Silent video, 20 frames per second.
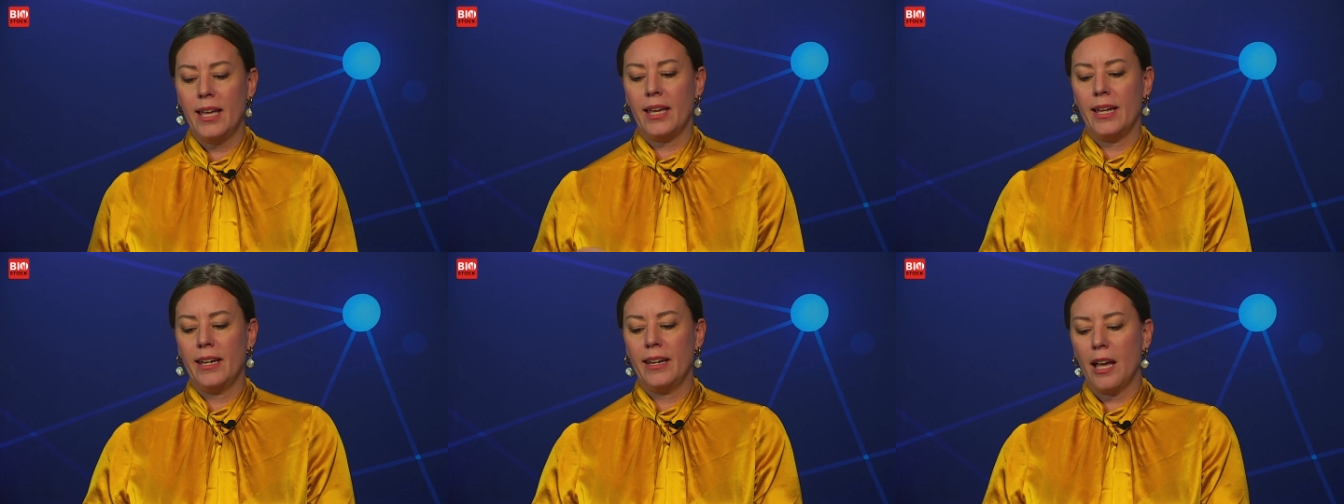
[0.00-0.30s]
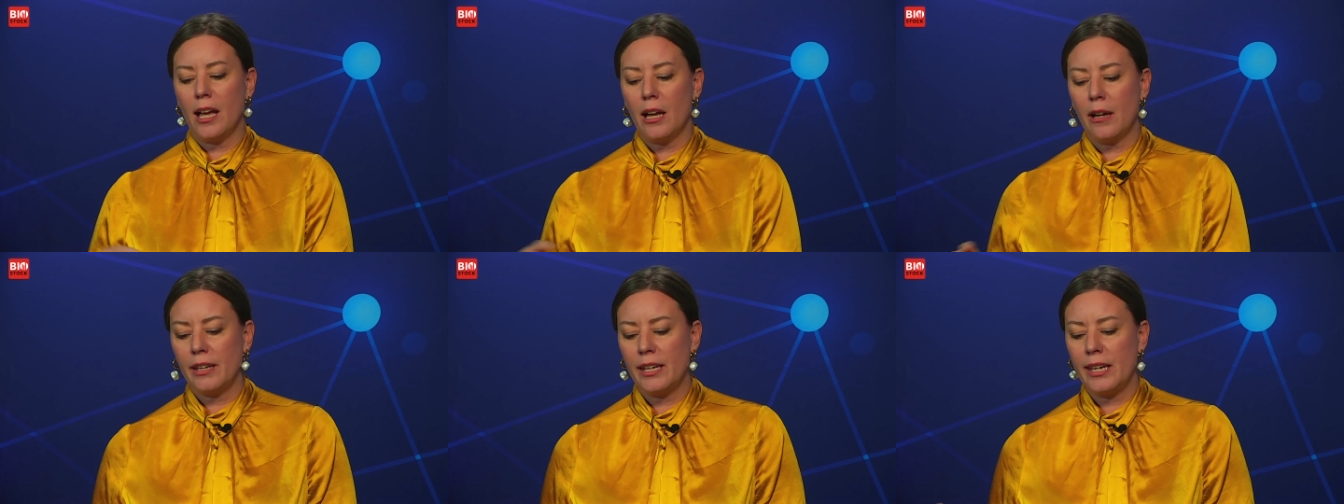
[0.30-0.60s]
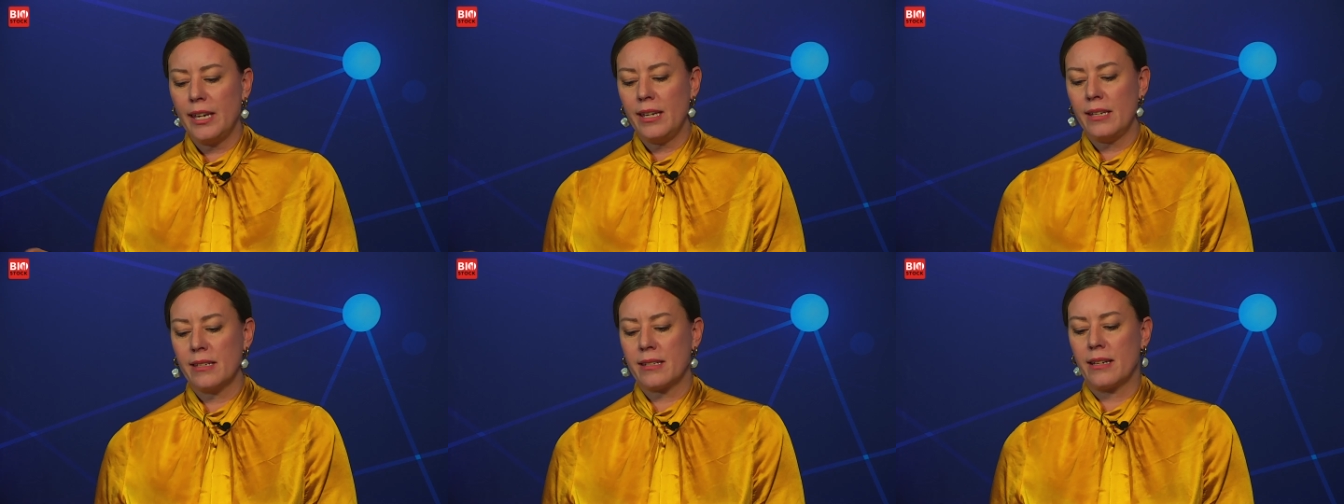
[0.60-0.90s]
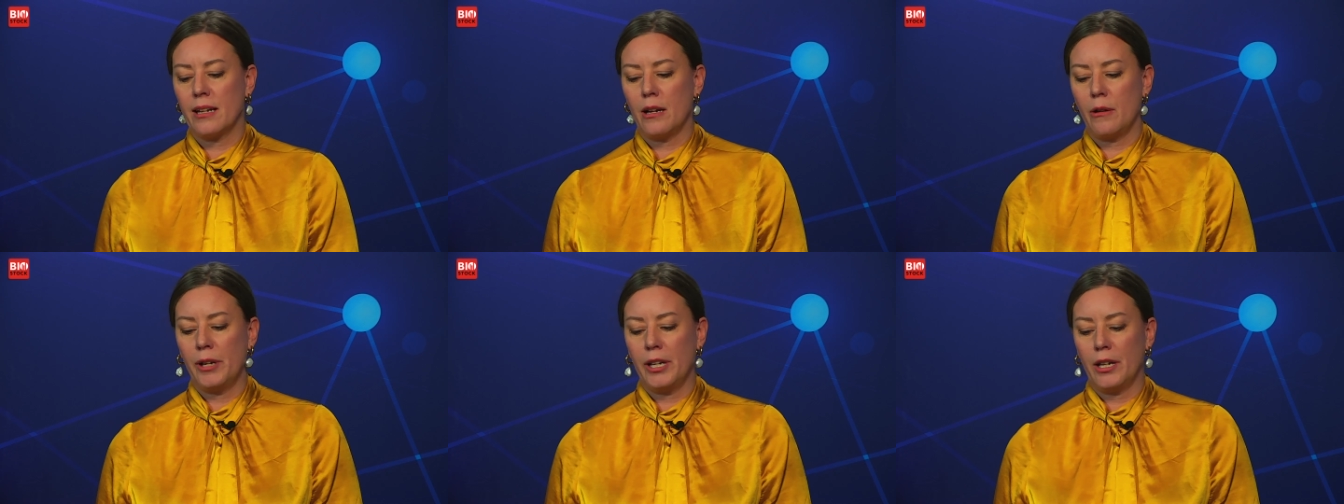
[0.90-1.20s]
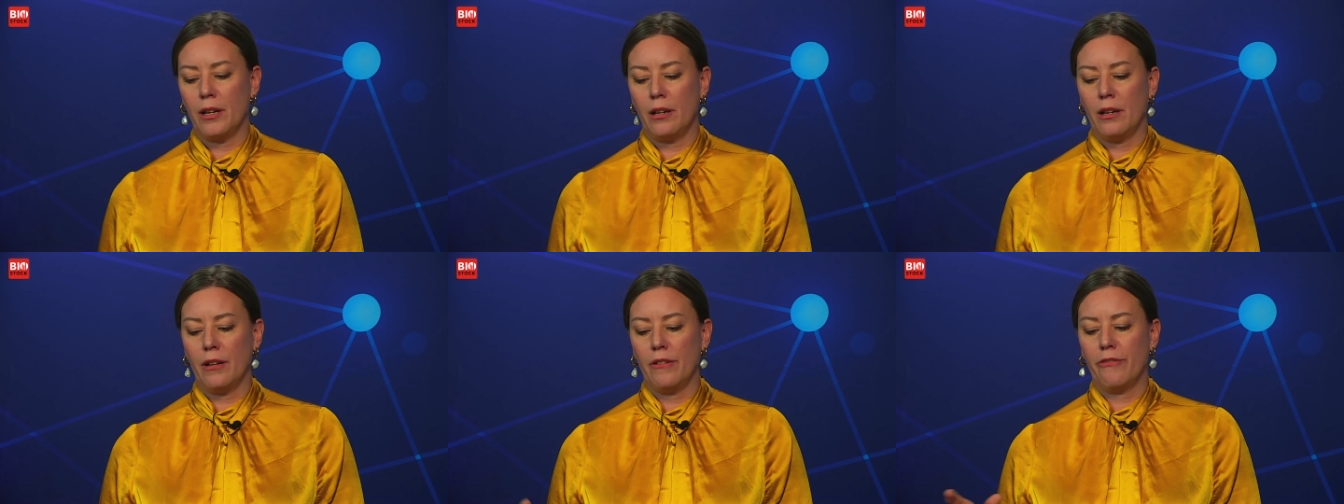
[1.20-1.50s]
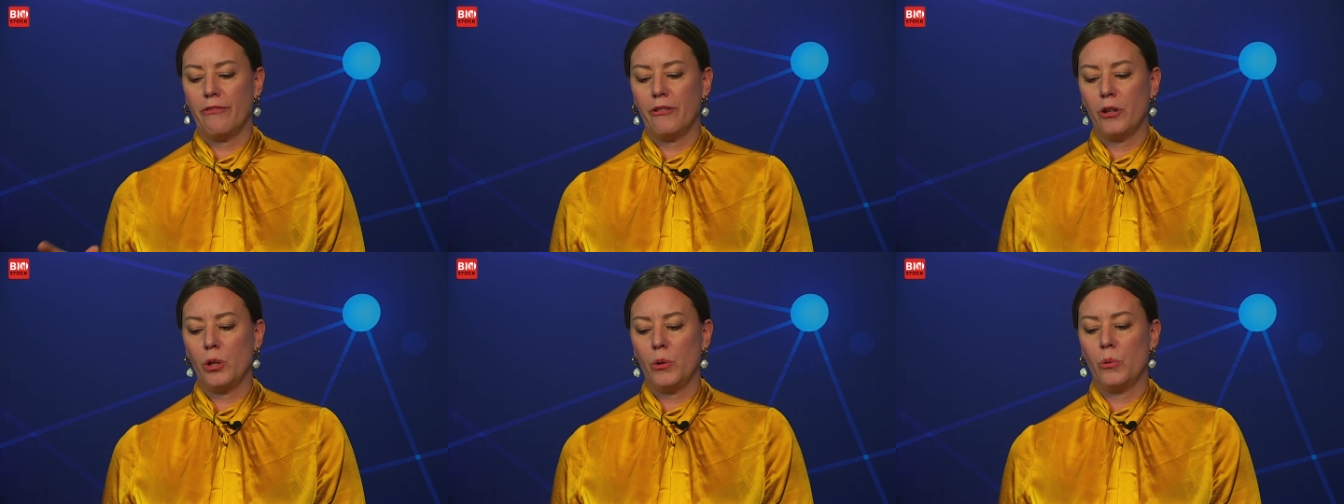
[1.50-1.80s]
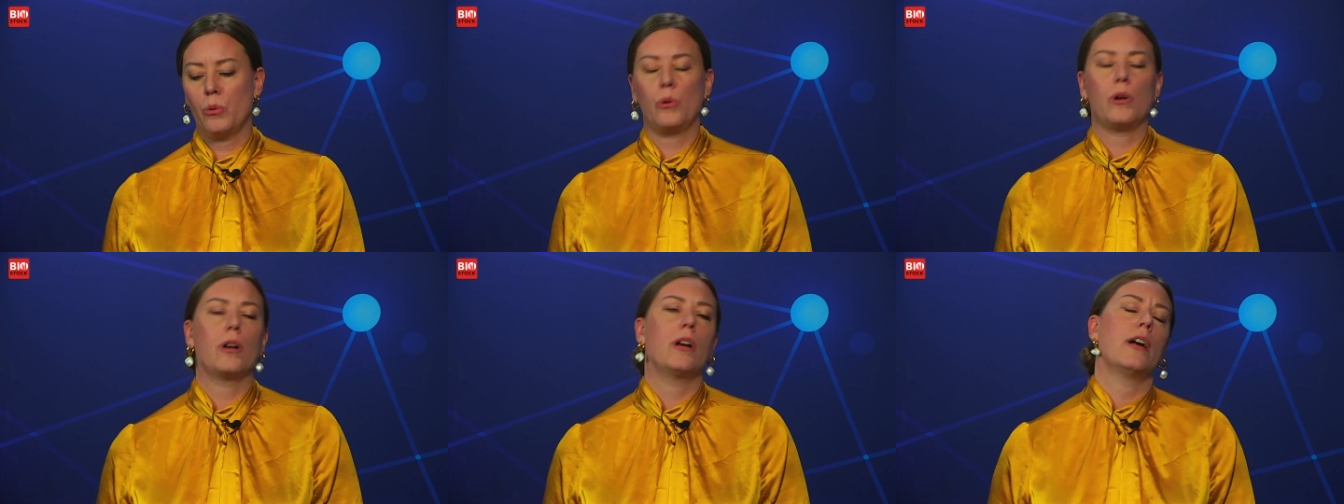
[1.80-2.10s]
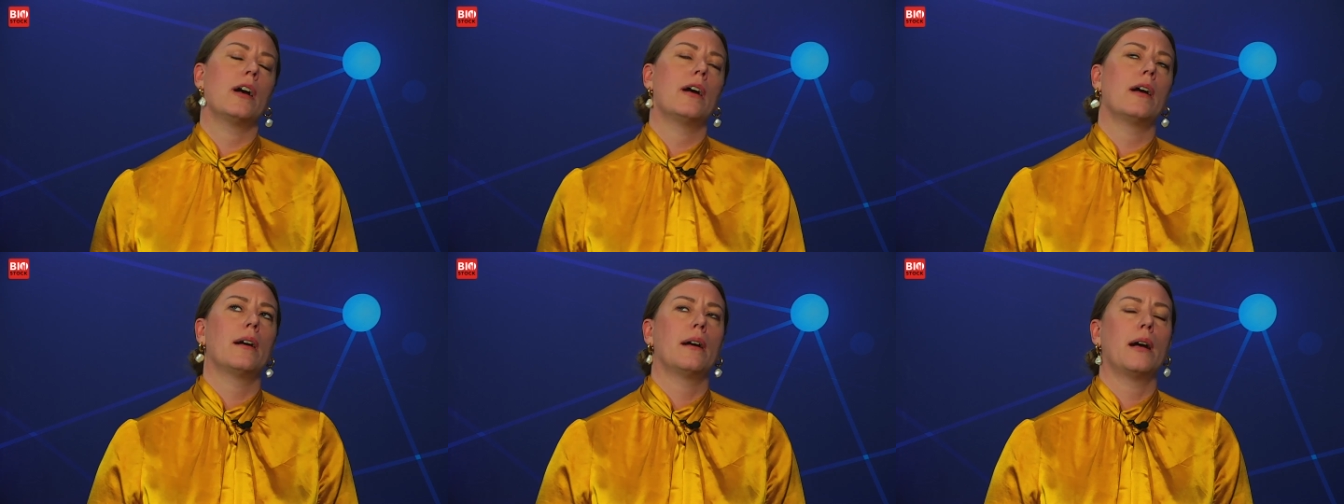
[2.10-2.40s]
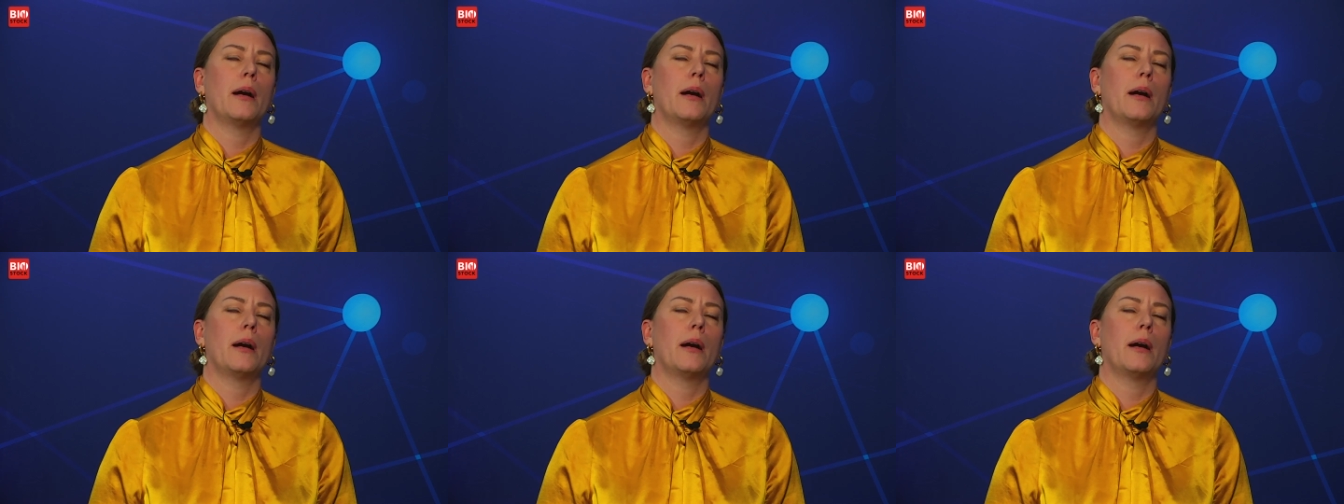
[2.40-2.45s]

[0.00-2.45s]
and he is now in a follow uh,